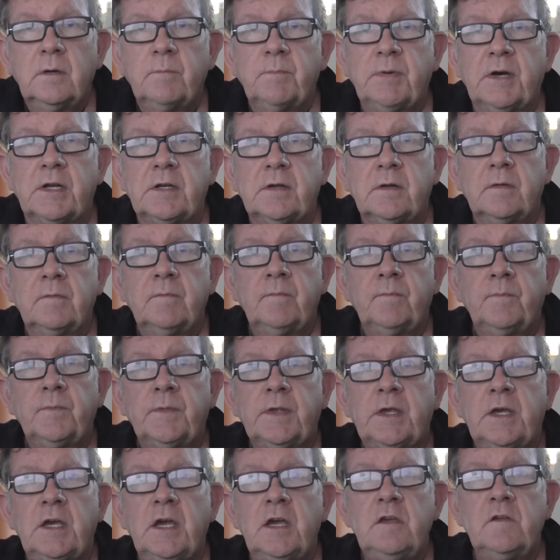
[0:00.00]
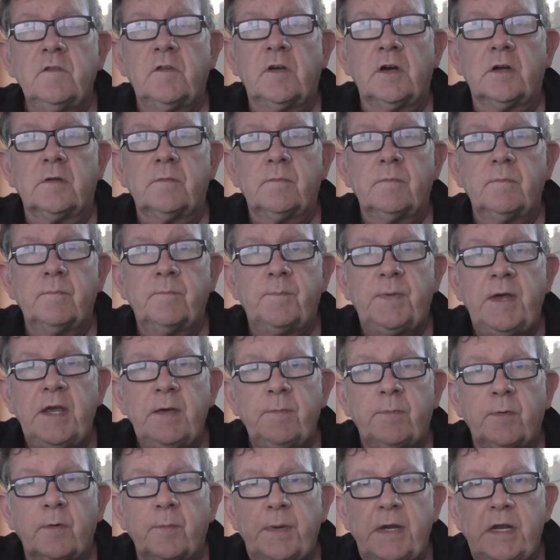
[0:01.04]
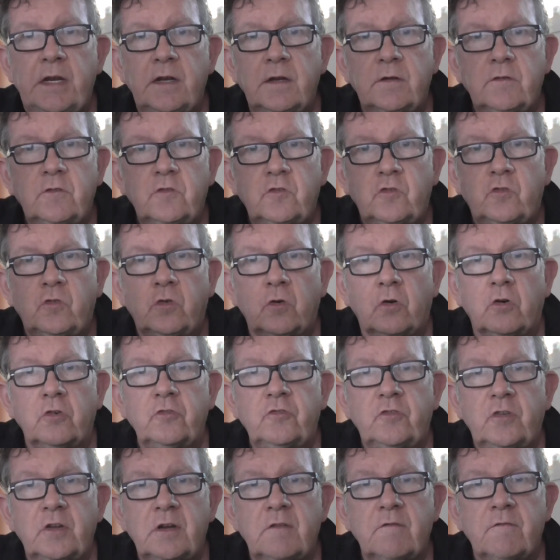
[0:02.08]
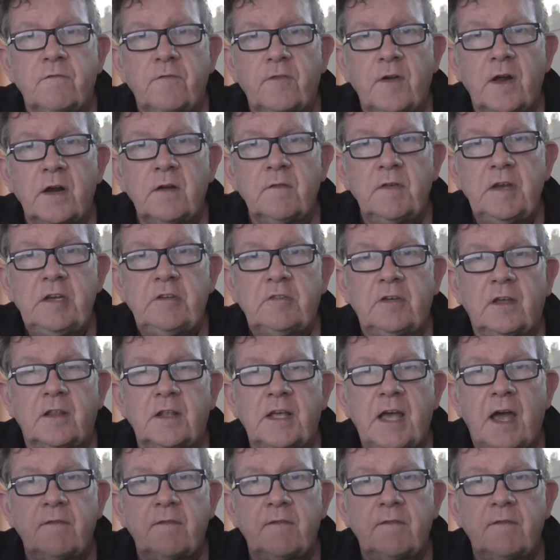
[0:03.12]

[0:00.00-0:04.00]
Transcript: But here you've got people being tortured in front of each other,